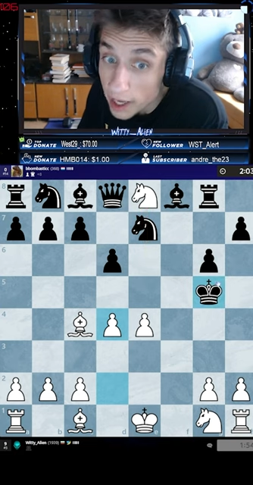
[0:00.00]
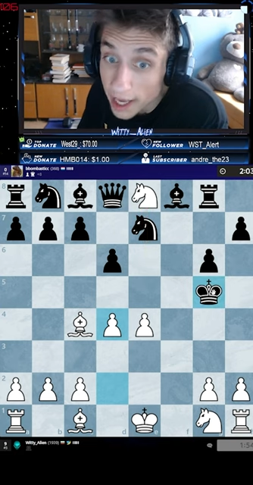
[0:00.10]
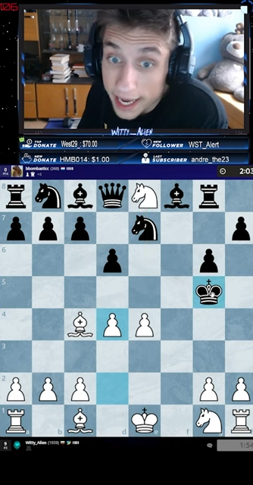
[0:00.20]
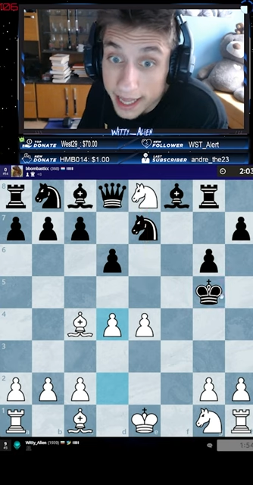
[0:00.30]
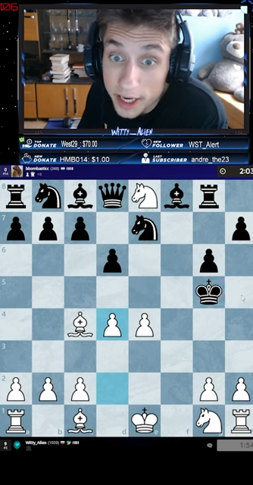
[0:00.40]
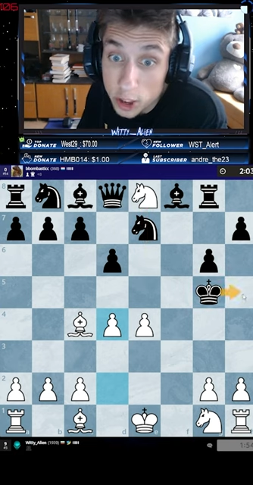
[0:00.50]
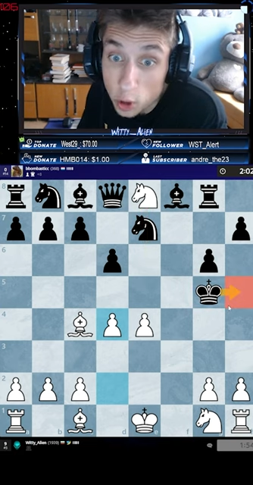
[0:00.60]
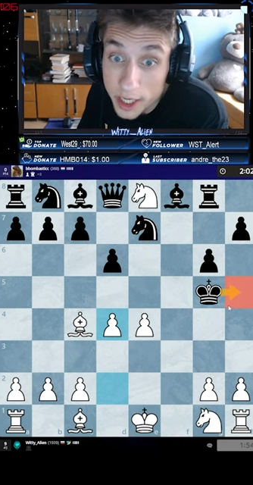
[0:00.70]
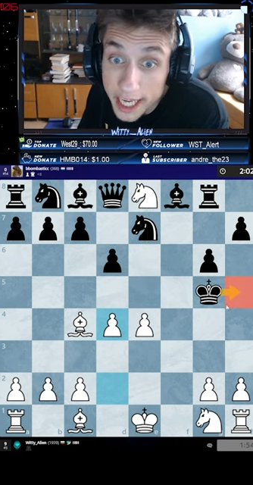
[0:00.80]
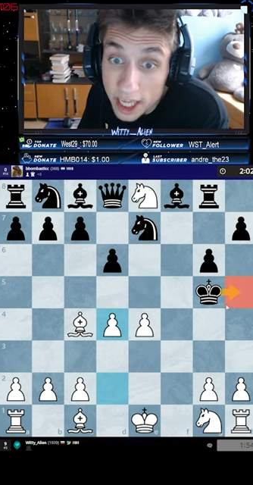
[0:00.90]
Now he has to go
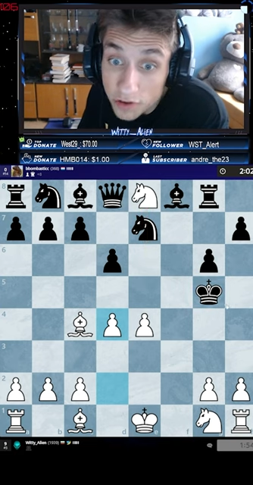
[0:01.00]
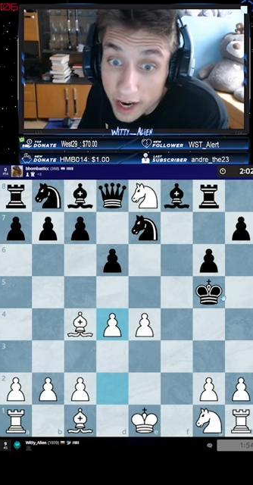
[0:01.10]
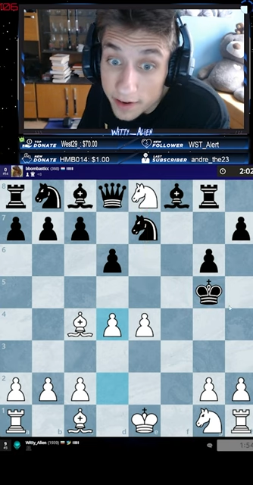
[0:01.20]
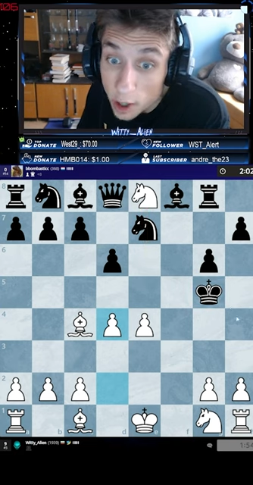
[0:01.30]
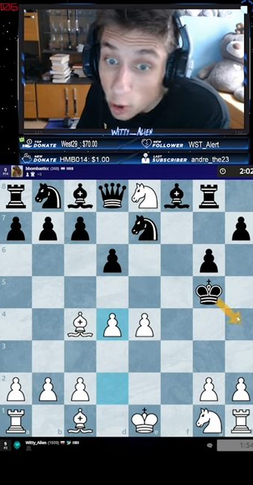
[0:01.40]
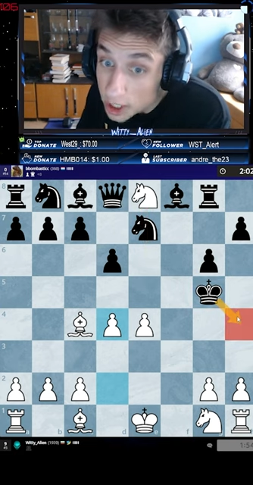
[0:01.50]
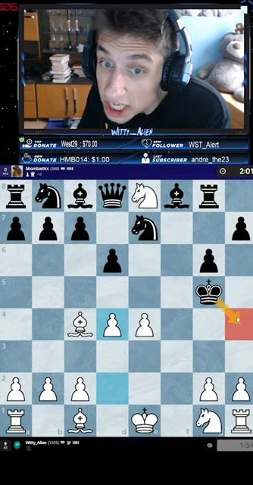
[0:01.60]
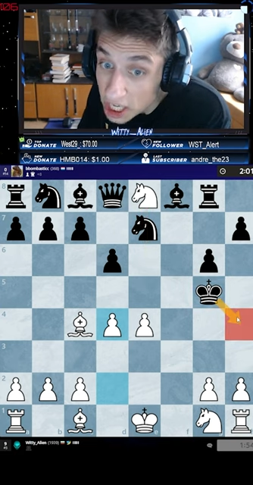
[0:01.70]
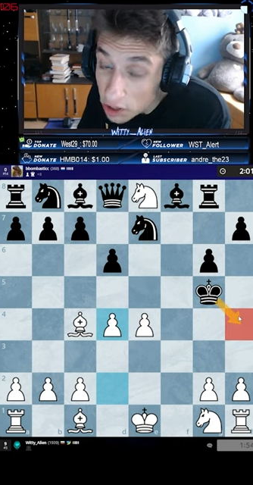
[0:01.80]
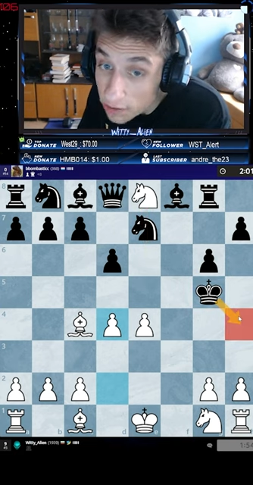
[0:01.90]
king h5 or king
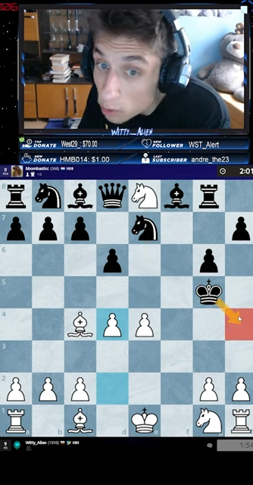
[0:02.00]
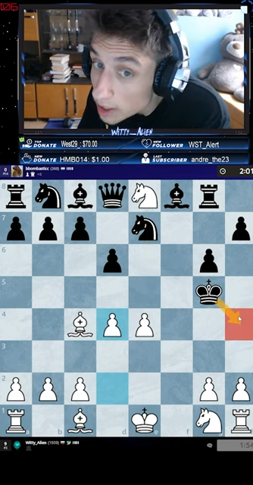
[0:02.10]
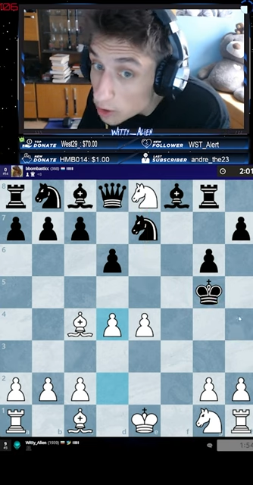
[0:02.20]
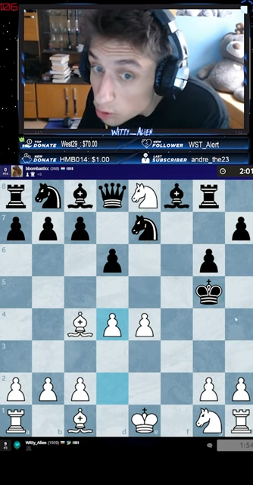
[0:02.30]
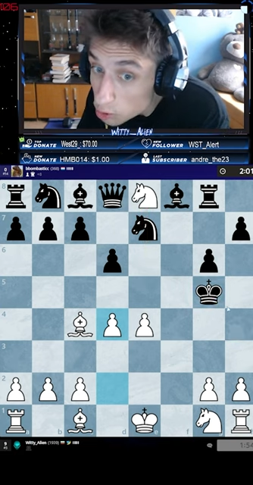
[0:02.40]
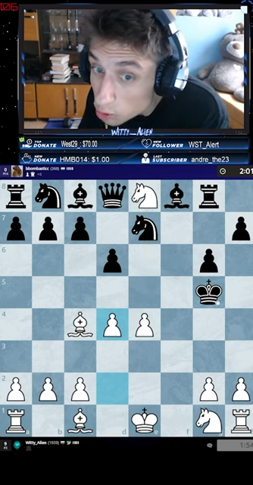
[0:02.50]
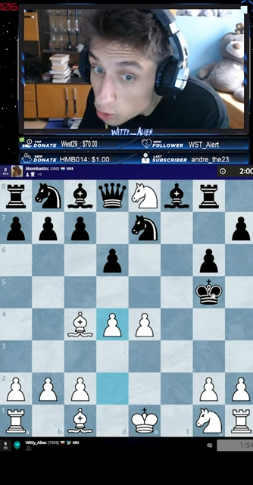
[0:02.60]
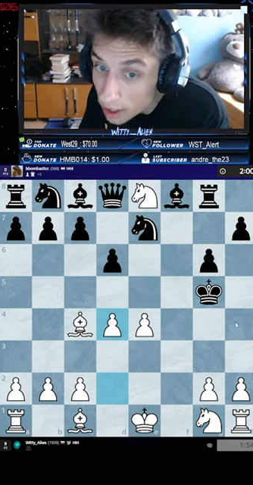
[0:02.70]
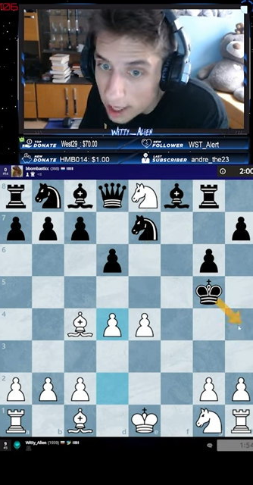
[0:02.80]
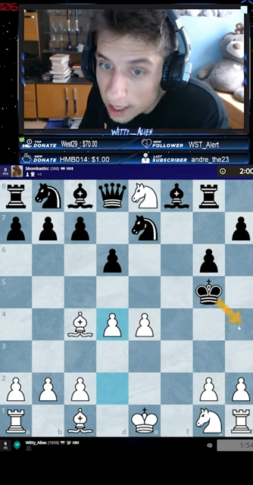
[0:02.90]
h4. What do you do?